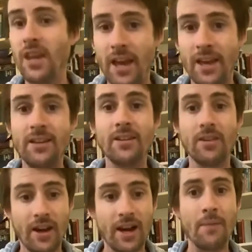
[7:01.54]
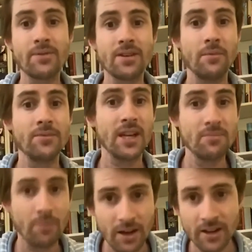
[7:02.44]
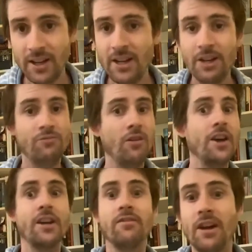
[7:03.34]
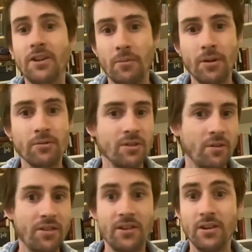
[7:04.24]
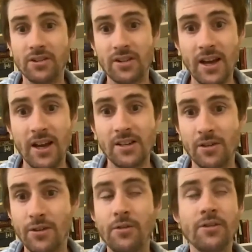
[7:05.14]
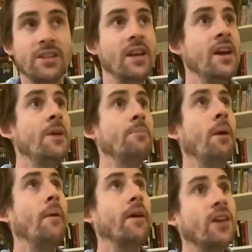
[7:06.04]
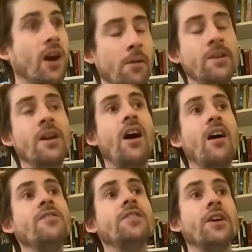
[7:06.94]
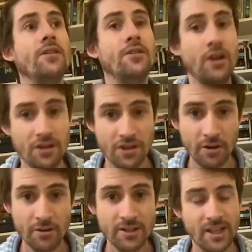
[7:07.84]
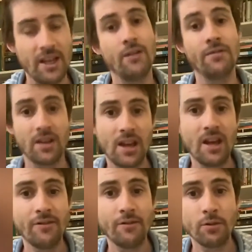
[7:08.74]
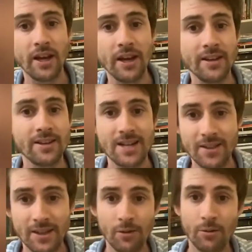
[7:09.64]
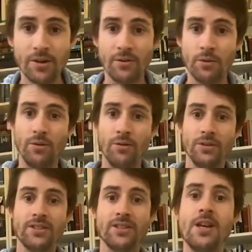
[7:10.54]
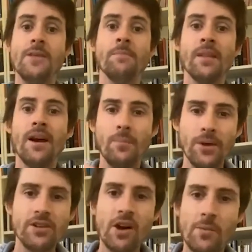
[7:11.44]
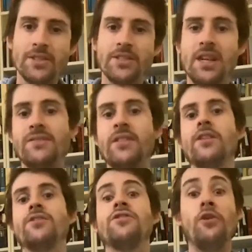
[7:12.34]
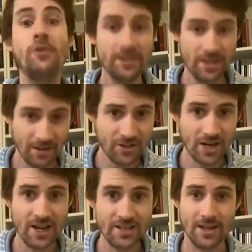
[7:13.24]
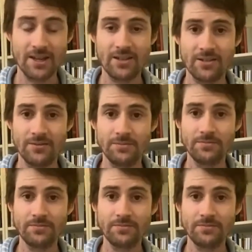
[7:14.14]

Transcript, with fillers: king, like Absalom did by riding around a mule to assert his authority, but by coming under the authority of the King of all kings and the Lord of all lords. And when you come underneath the authority of Jesus,